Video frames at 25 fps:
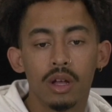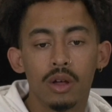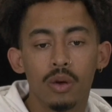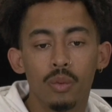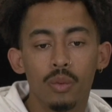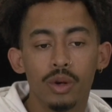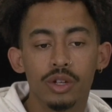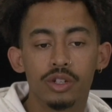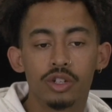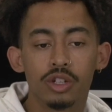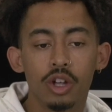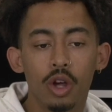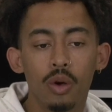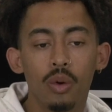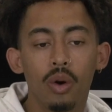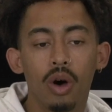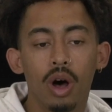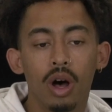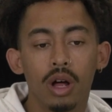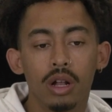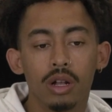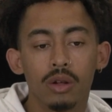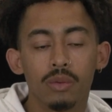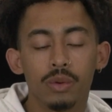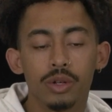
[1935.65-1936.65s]
we're so
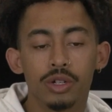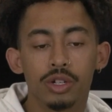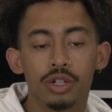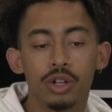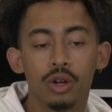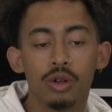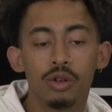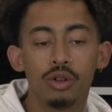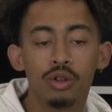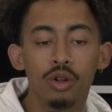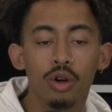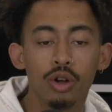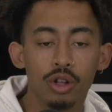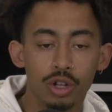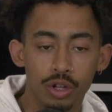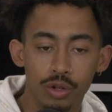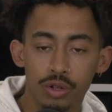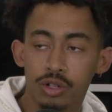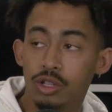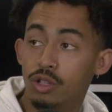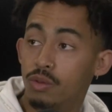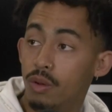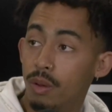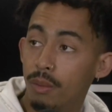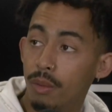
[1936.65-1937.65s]
not
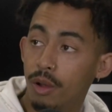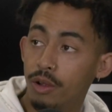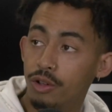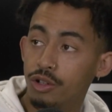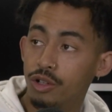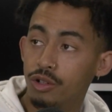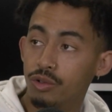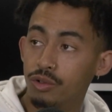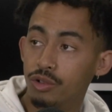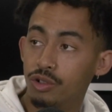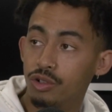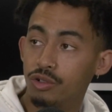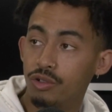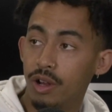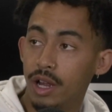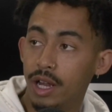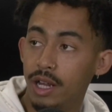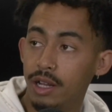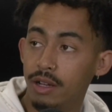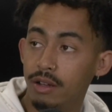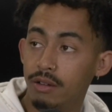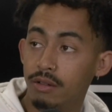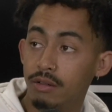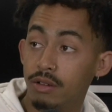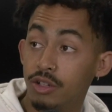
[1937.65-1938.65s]
used to emotional
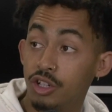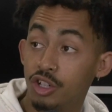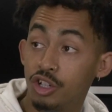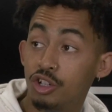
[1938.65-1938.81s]
strain